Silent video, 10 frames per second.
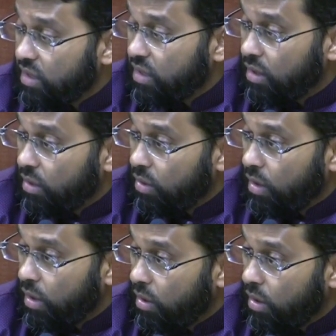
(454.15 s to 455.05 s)
the
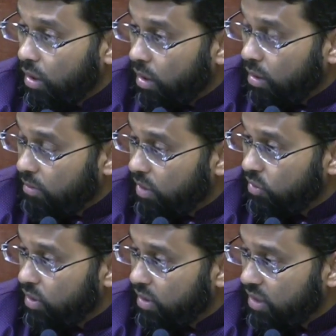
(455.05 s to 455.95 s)
uh, uh
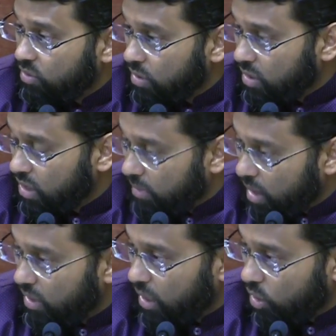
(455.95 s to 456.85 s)
mother that uh, he
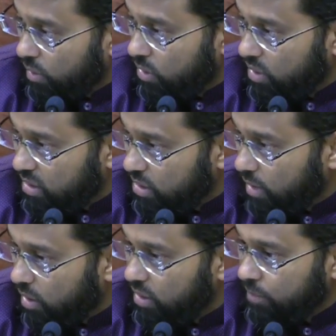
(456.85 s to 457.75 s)
married, our mother that he
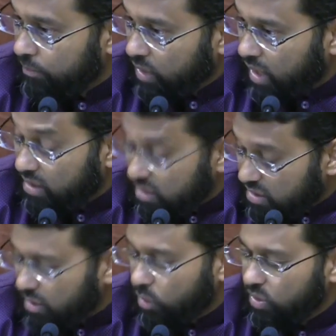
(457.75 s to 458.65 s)
married, and this
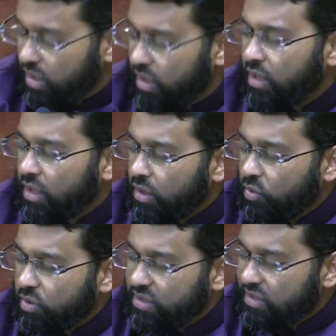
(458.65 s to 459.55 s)
Sauda
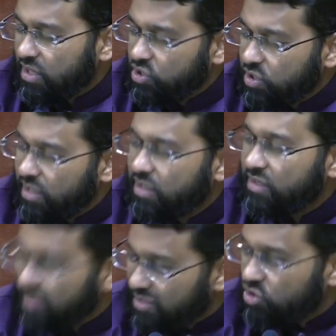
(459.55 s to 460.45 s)
was essentially the
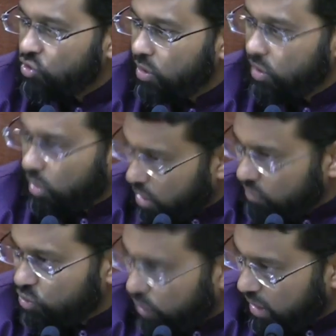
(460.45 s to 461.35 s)
sister-in-law of
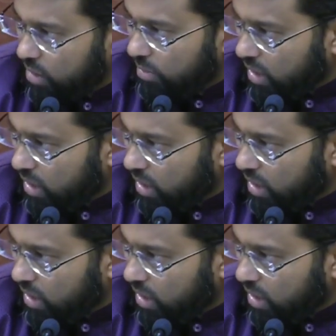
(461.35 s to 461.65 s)
Suhail ibn